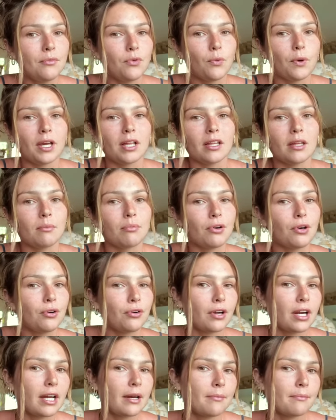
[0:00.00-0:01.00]
weekly
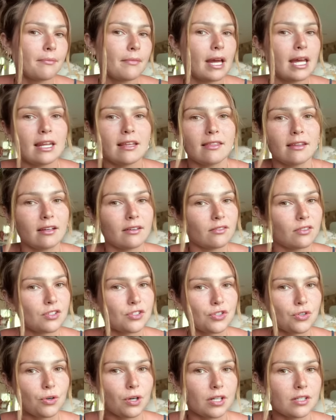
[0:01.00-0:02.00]
program, anything of the
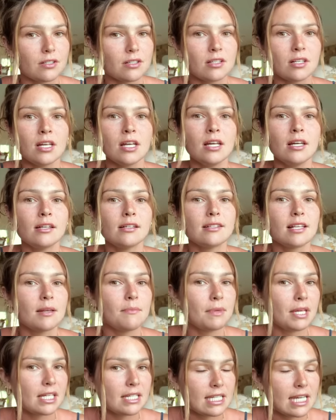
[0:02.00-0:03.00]
sorts, send
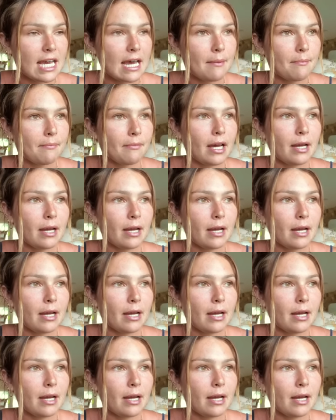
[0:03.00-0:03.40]
me a DM.